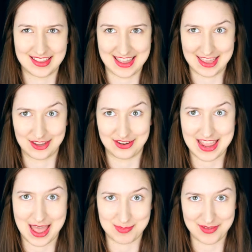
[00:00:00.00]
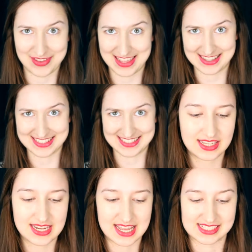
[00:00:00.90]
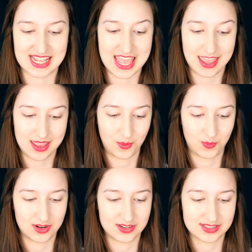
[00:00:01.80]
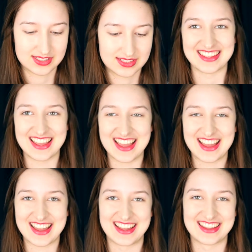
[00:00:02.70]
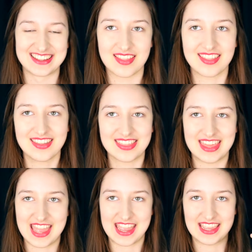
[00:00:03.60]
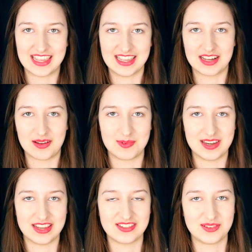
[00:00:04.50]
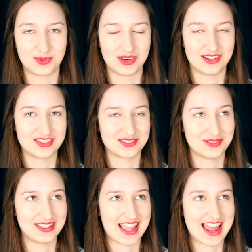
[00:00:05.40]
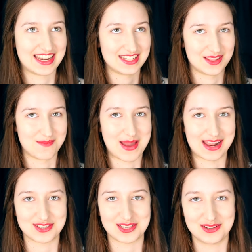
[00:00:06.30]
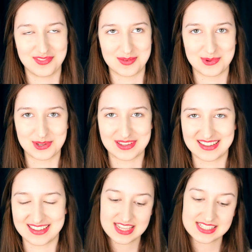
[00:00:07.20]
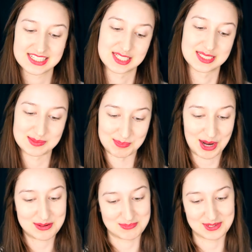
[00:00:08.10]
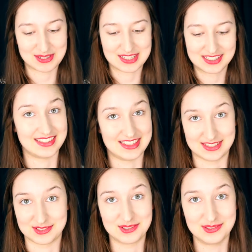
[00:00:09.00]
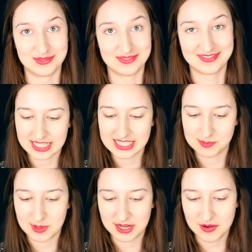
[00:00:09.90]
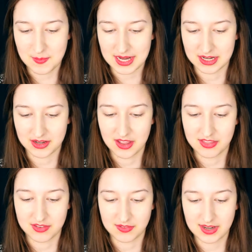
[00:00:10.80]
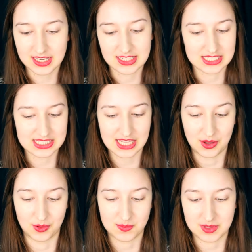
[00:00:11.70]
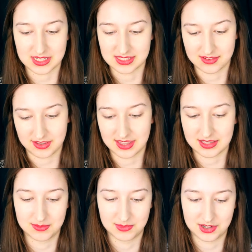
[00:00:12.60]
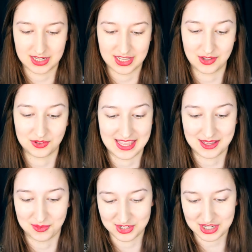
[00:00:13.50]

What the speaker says: Angry happy face. It has A words. Yeah, I think the AE combination word just really added to the magic of the book. This is a smart book. It's true. It gets better and better. The reading is slow because I feel like I'm learning a new language